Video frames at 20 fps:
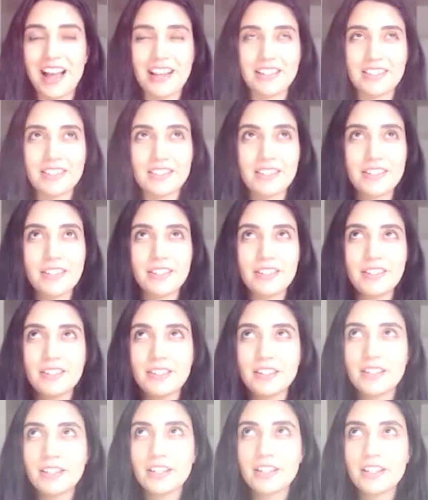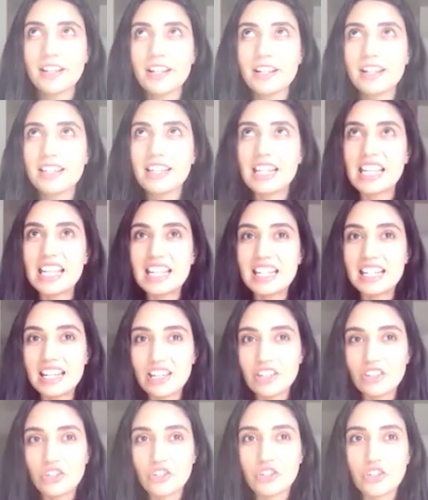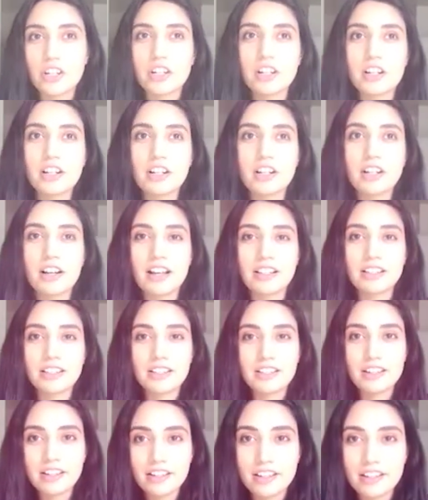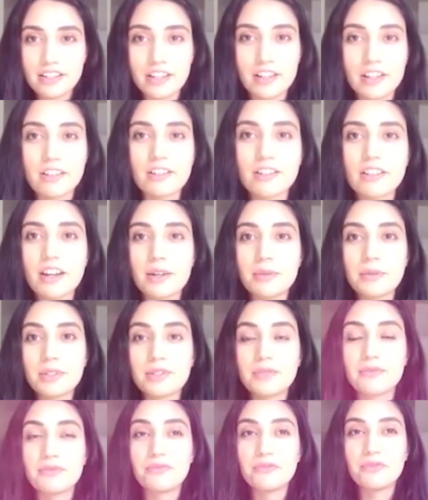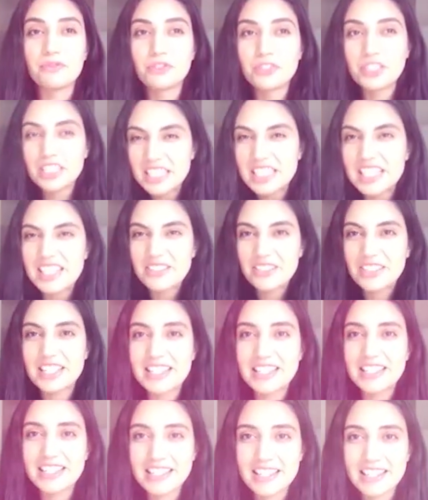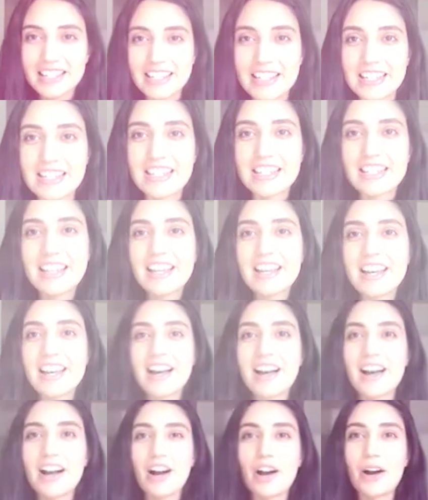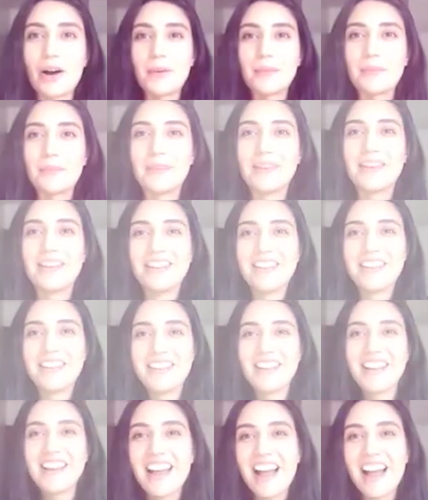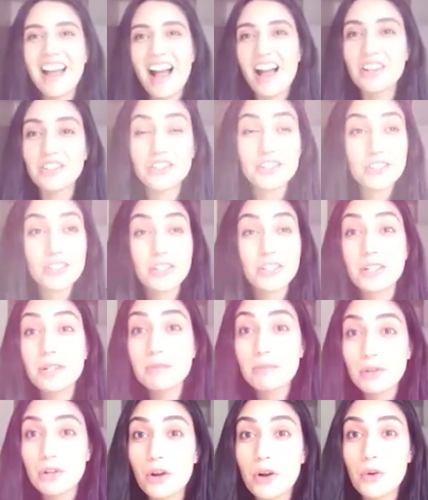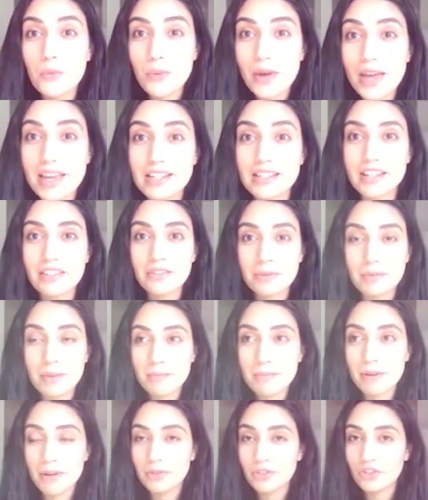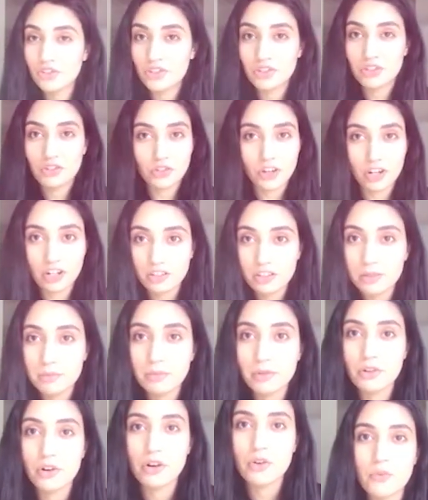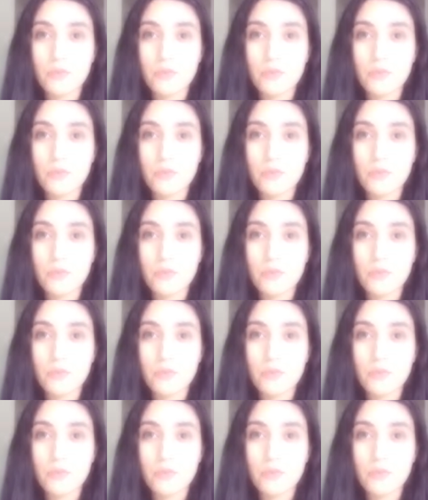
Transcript: as a teenager, as a young adult, I was really, really skinny. Okay. I just couldn't put on weight. I remember I would struggle to put on